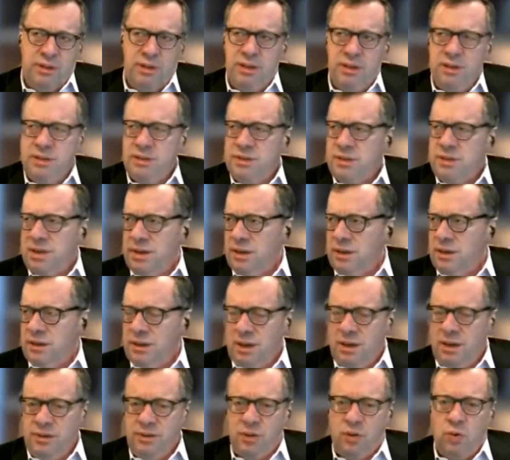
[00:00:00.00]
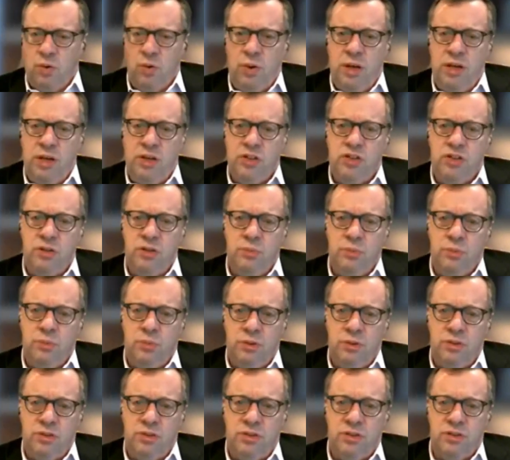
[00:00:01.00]
is an equation
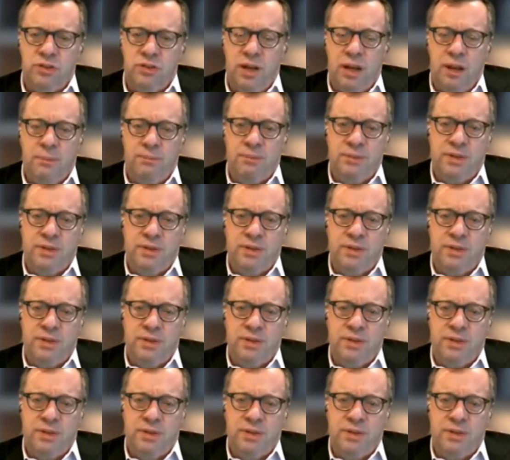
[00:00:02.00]
which